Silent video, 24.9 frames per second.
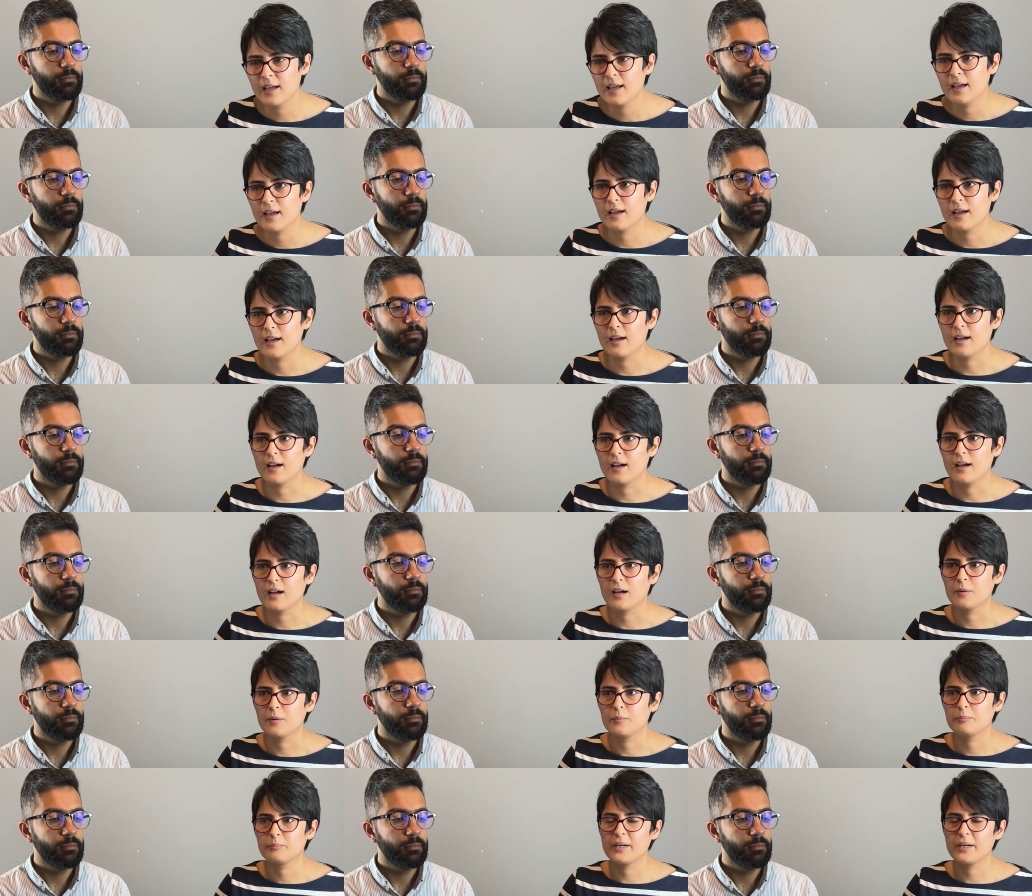
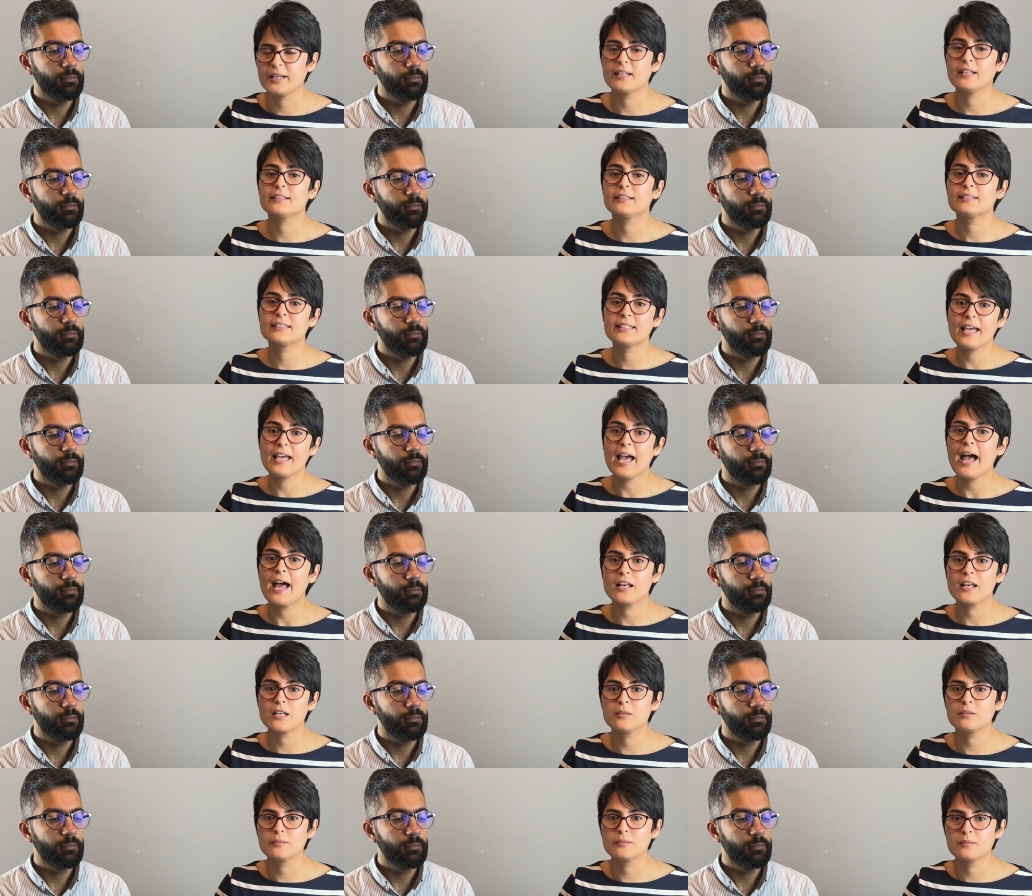Speaker 1: um, but it
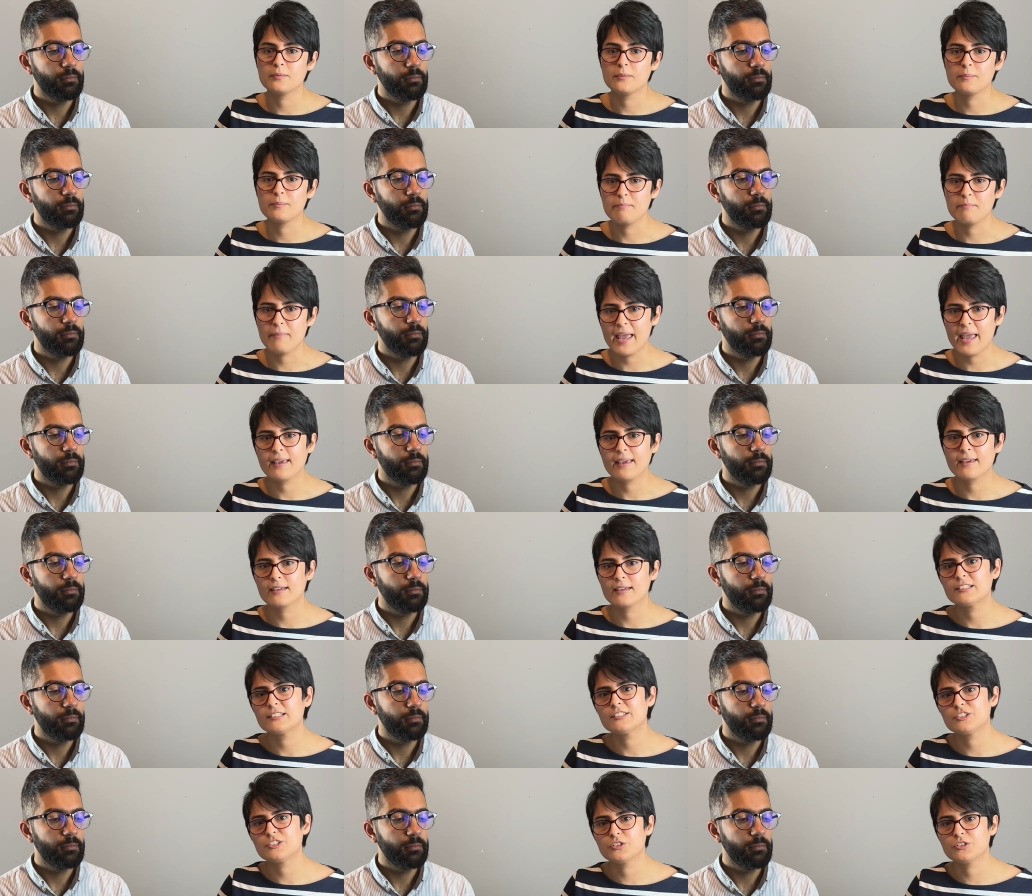can make
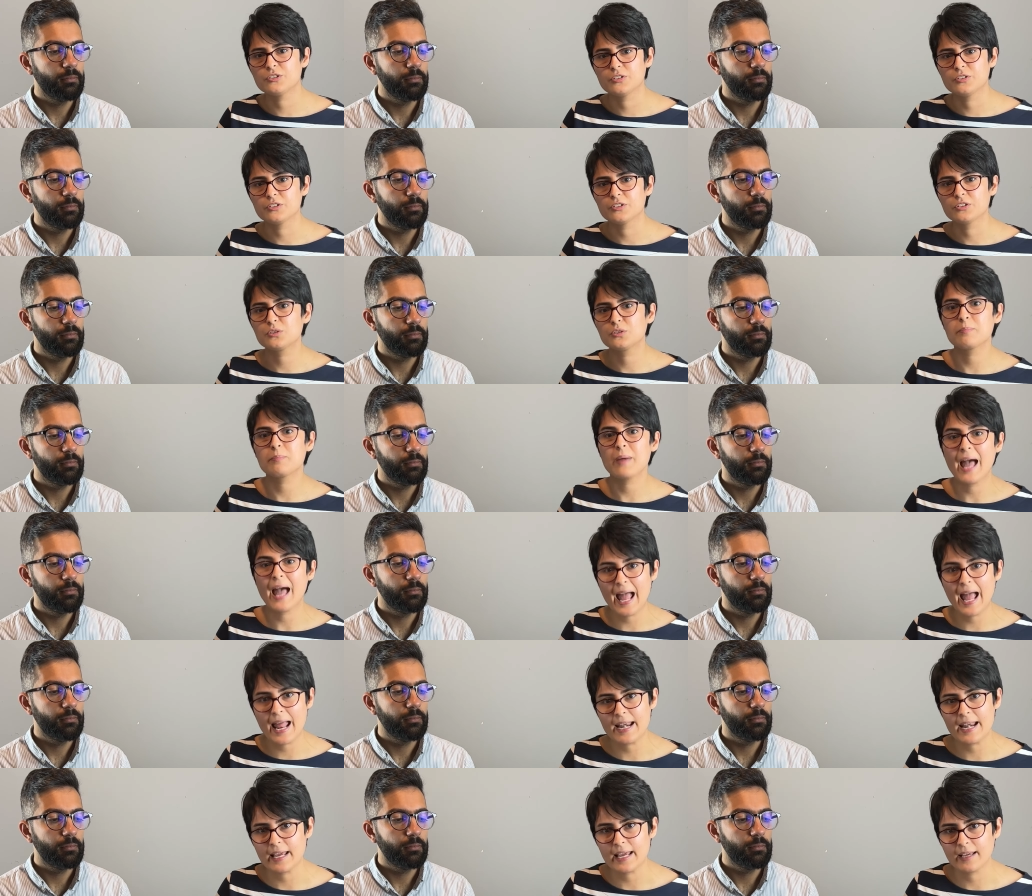a student
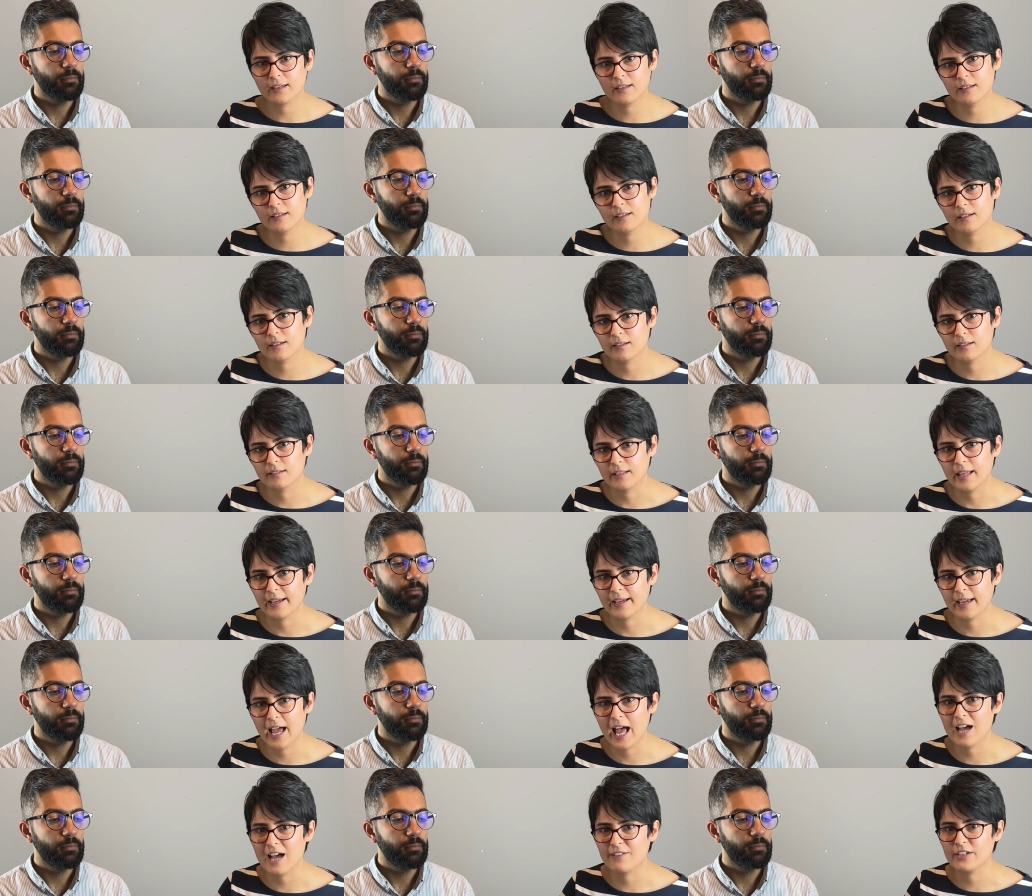panic, like
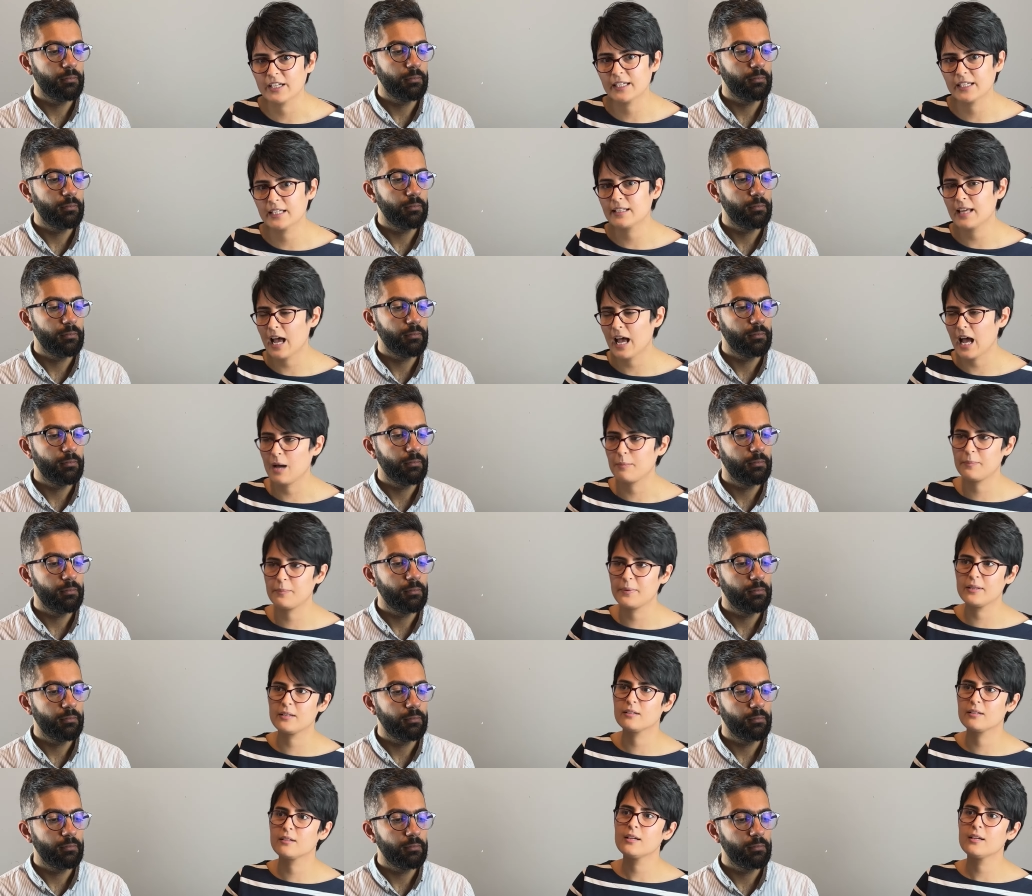having it happen